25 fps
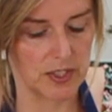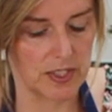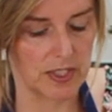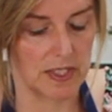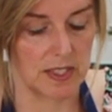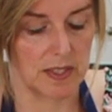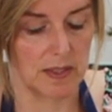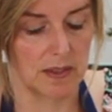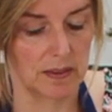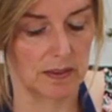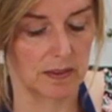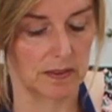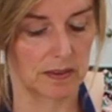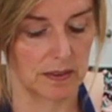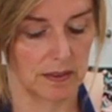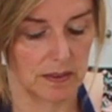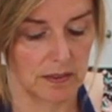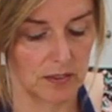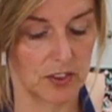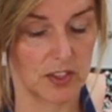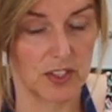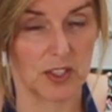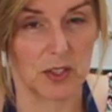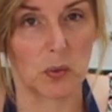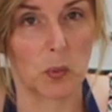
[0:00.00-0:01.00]
is
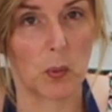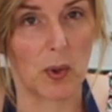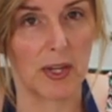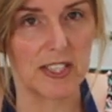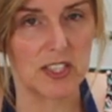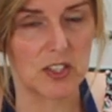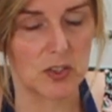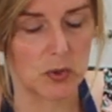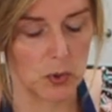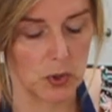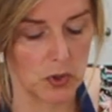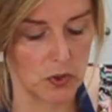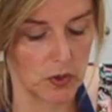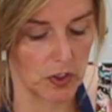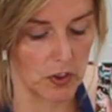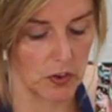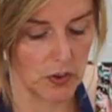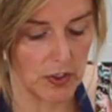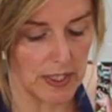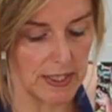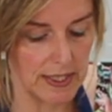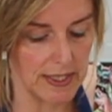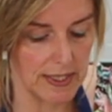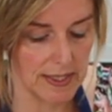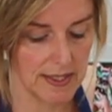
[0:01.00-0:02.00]
just going to waste all your
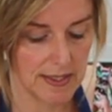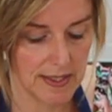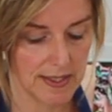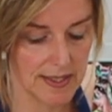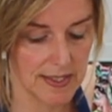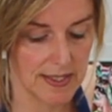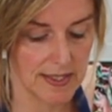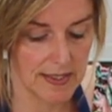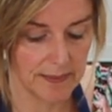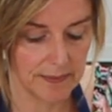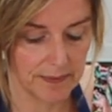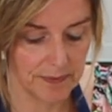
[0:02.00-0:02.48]
ingredients.